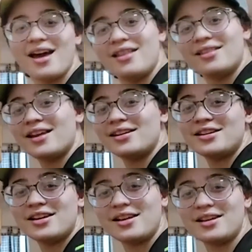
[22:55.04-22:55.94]
And then
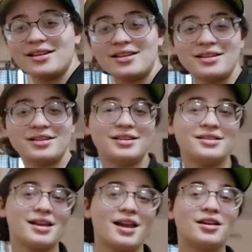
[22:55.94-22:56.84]

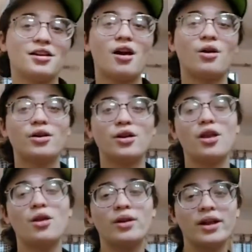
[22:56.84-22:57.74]
he's like, "You know,
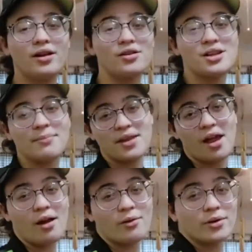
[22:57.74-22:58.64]
you want to hear
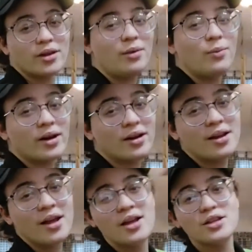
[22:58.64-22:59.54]
something really
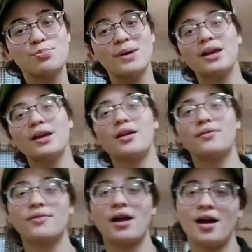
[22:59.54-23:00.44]
weird? Speaking
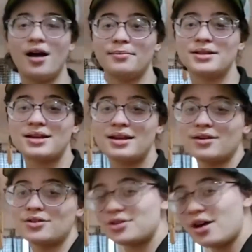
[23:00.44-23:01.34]
of
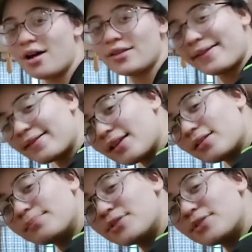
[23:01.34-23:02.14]
mosquitoes, you know how there's them